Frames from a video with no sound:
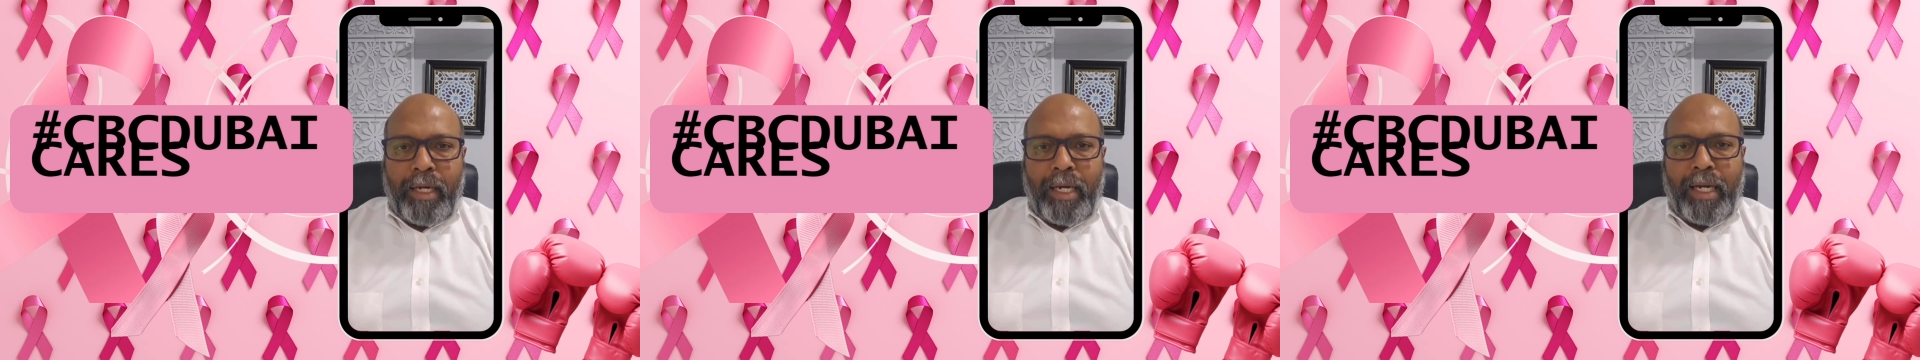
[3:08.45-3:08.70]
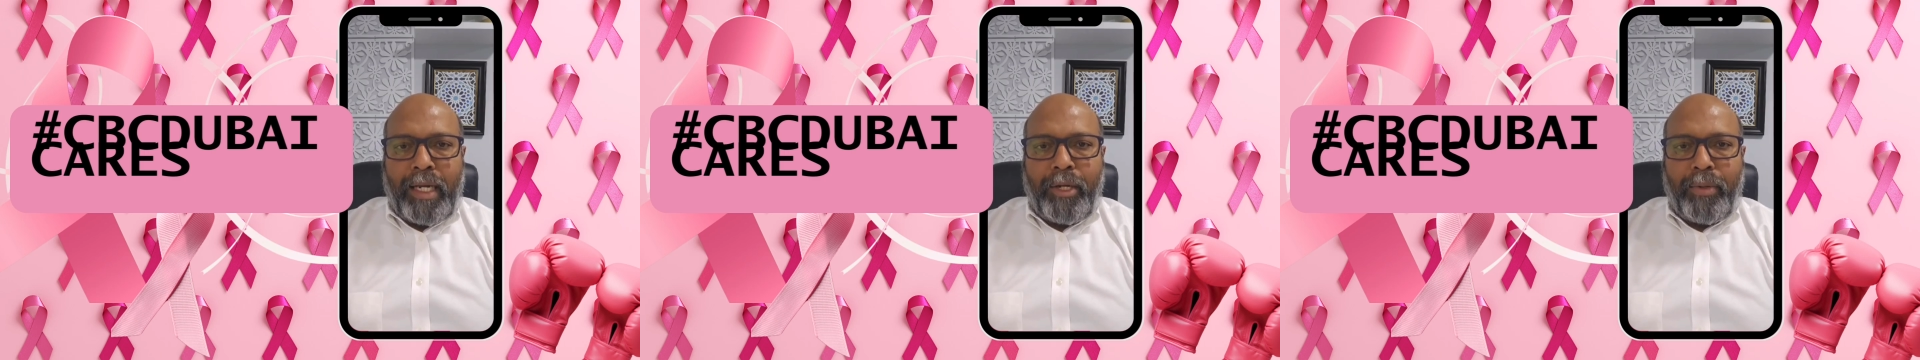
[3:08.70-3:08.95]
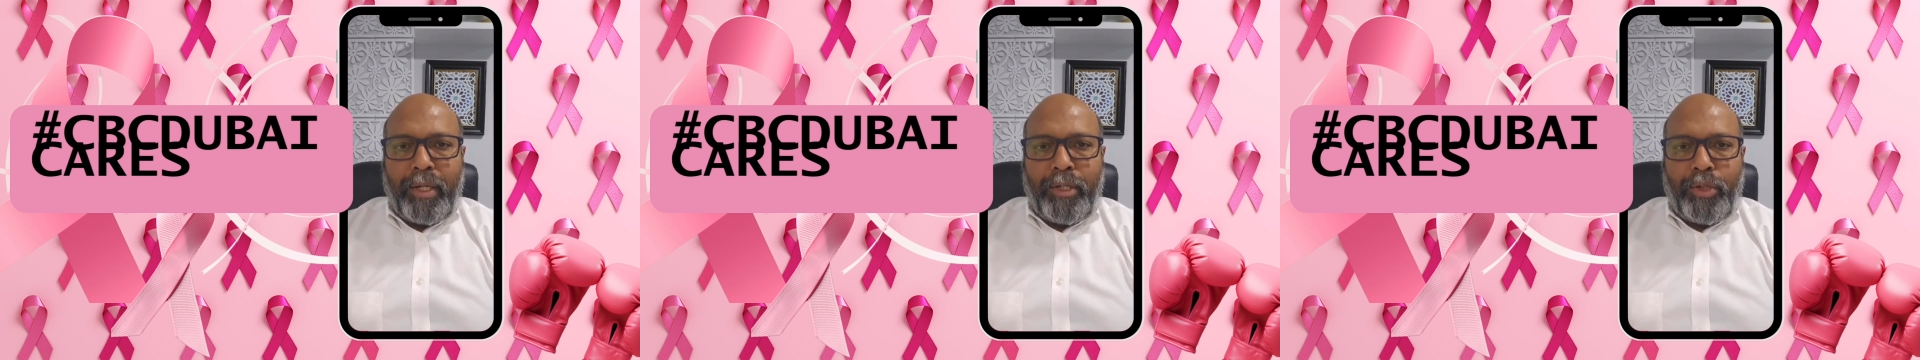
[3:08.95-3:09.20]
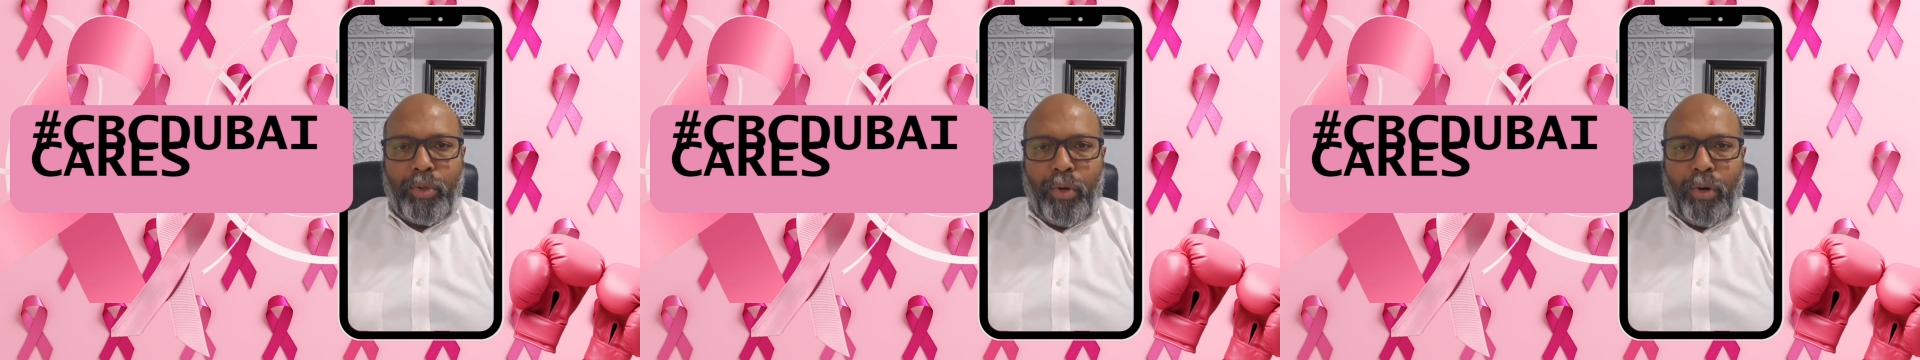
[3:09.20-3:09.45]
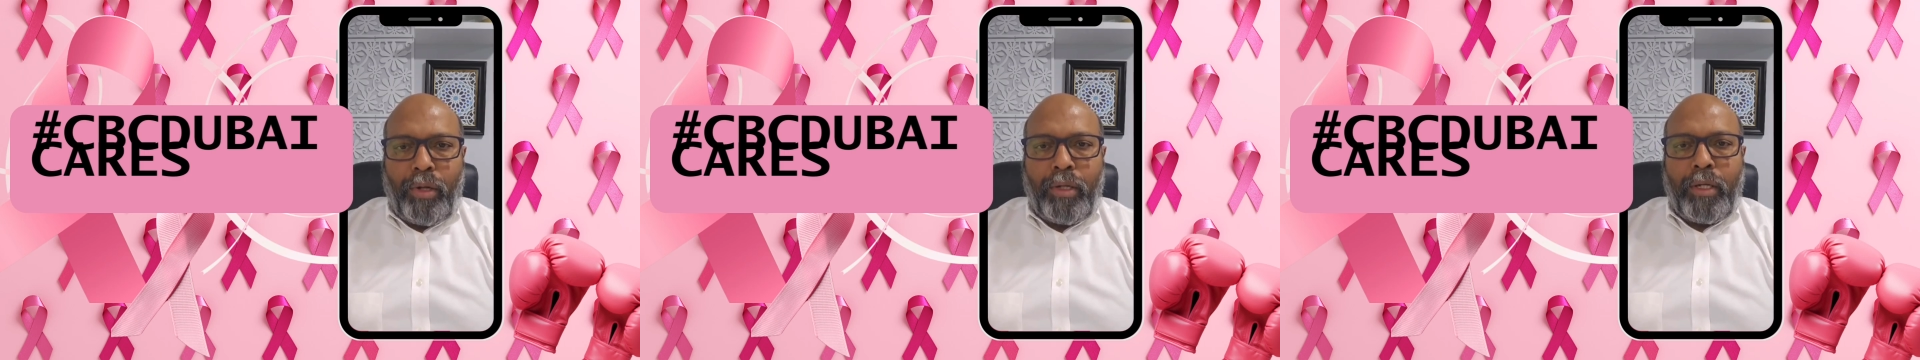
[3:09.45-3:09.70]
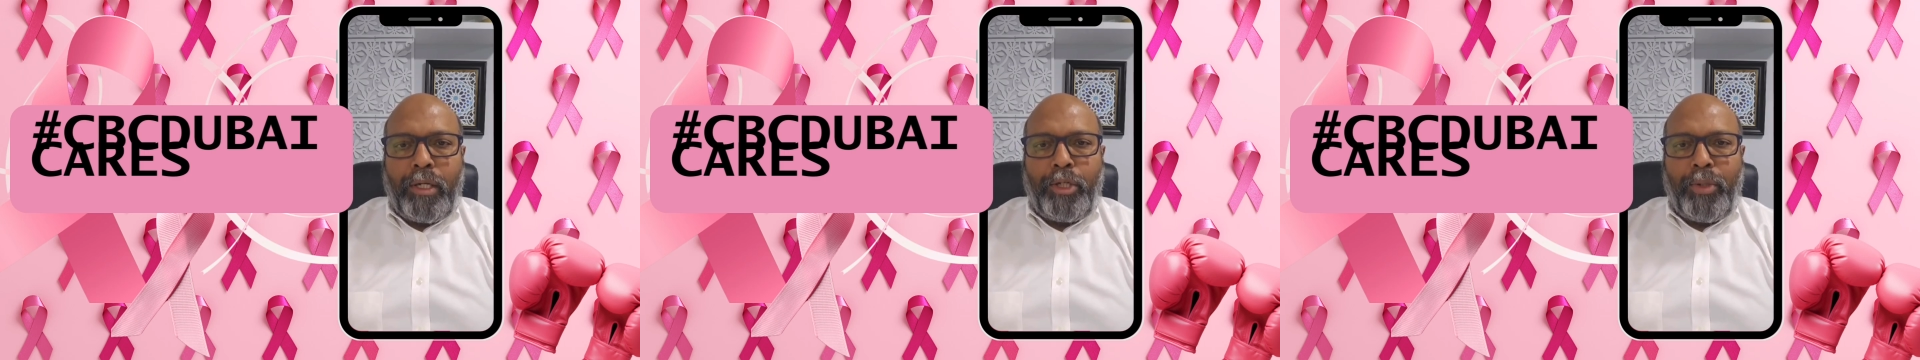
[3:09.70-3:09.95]
and I encourage you all
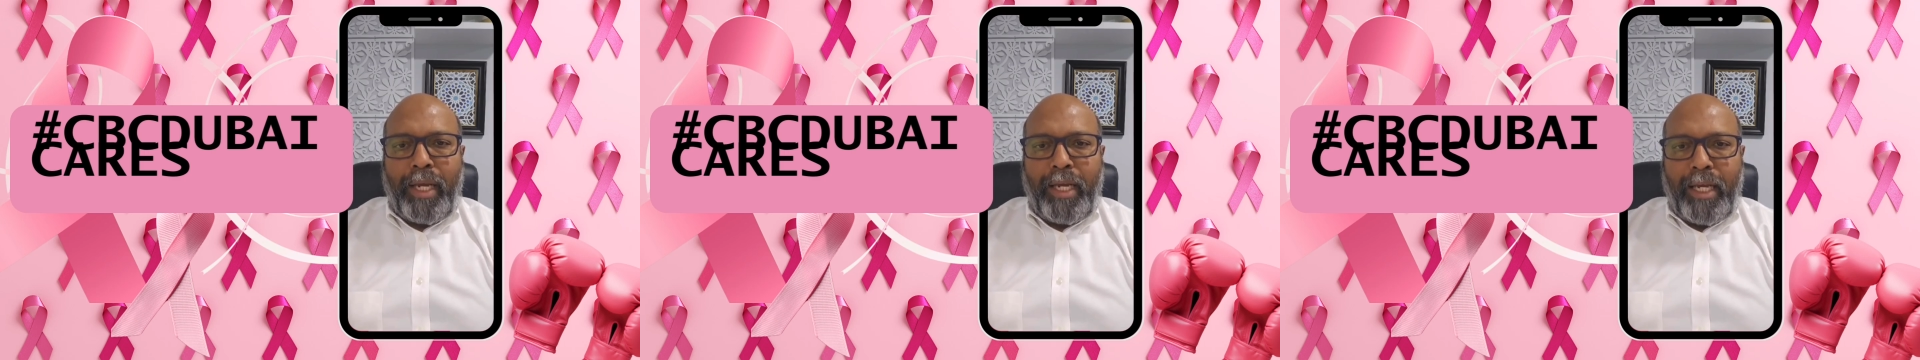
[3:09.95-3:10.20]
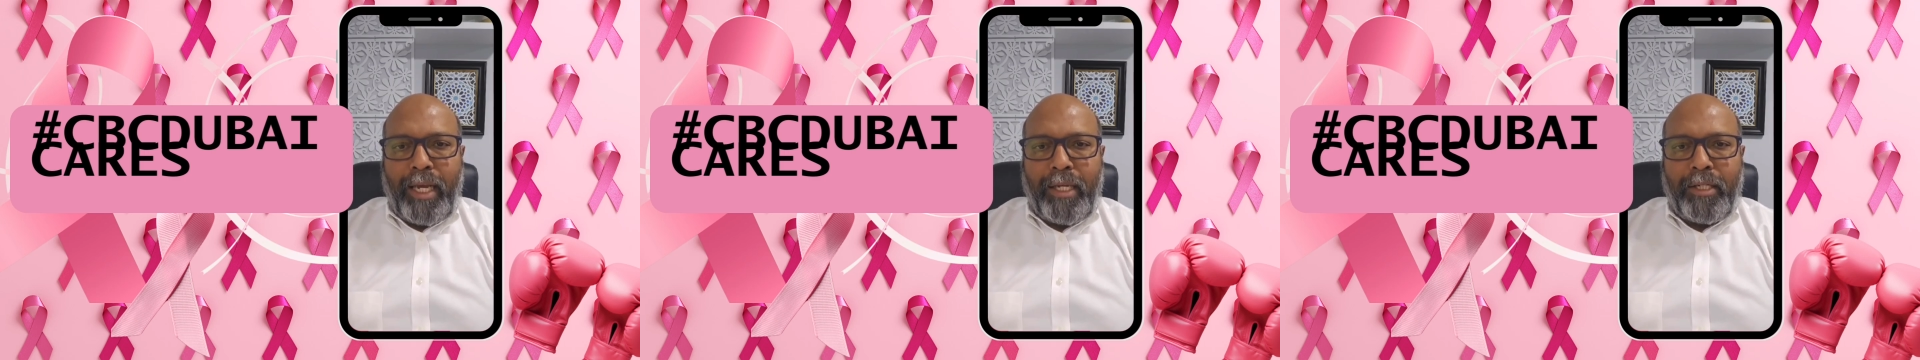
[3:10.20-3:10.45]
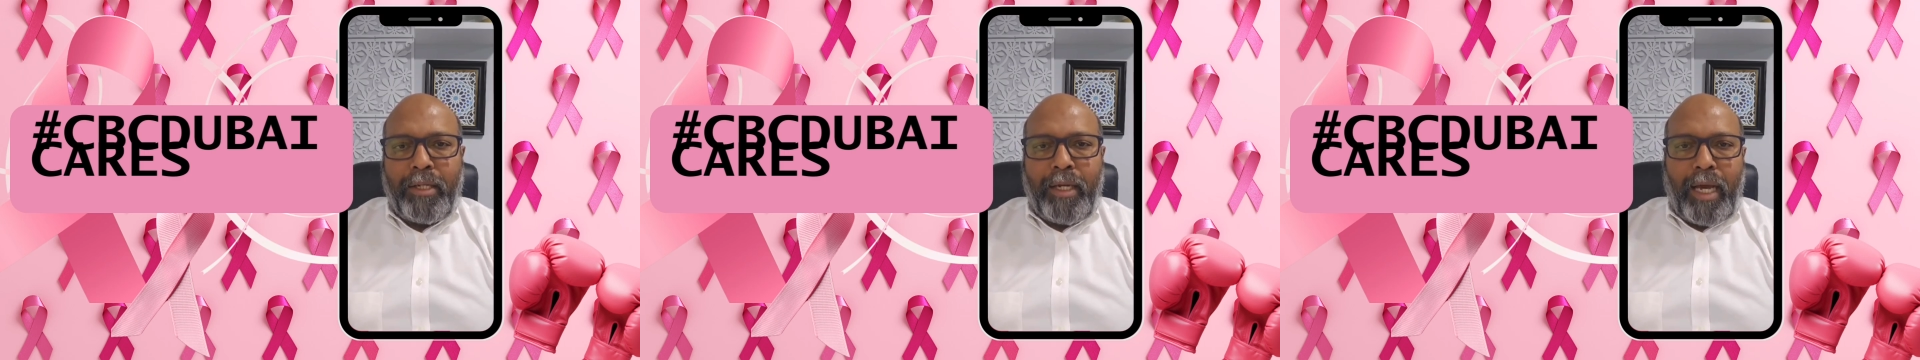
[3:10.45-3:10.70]
to engage,